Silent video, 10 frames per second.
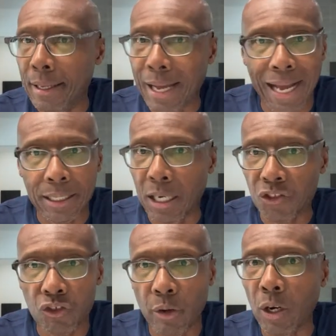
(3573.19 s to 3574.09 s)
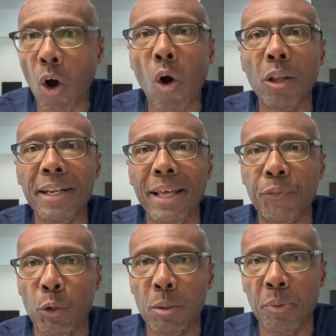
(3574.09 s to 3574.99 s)
I concentrate all of that
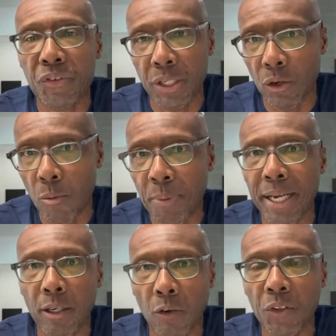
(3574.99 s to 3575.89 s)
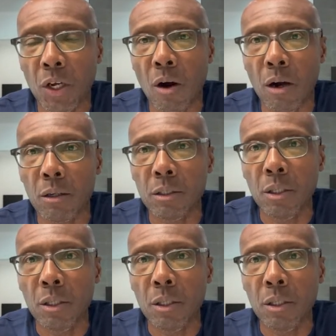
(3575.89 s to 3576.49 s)
30% on paying off the car